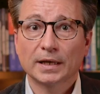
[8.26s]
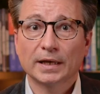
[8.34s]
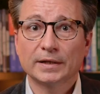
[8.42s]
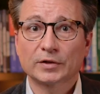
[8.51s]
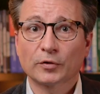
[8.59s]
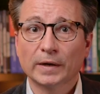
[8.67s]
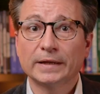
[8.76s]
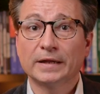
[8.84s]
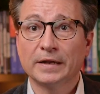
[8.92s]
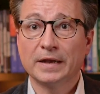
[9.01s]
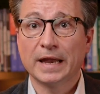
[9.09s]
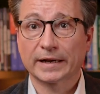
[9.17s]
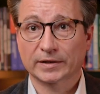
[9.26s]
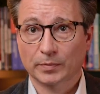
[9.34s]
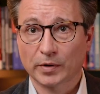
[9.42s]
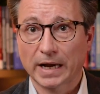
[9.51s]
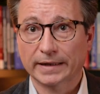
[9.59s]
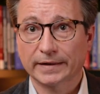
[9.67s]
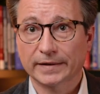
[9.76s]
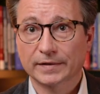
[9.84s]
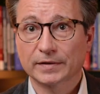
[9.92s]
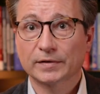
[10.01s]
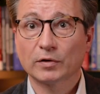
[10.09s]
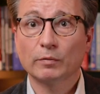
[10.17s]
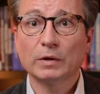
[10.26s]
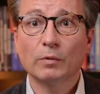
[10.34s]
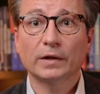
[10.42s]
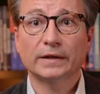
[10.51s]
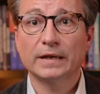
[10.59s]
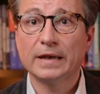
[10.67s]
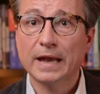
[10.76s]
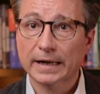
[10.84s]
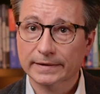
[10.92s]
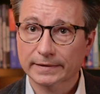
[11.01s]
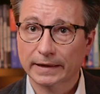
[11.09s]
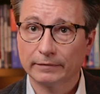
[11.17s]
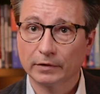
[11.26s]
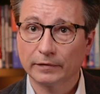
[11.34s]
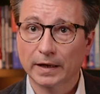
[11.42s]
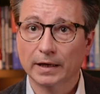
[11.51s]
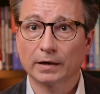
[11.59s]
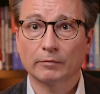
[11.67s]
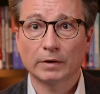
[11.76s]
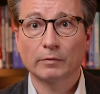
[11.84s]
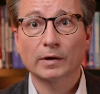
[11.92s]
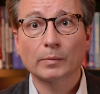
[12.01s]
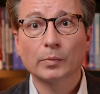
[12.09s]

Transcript: is create the next practice. So we want the next level of care. We want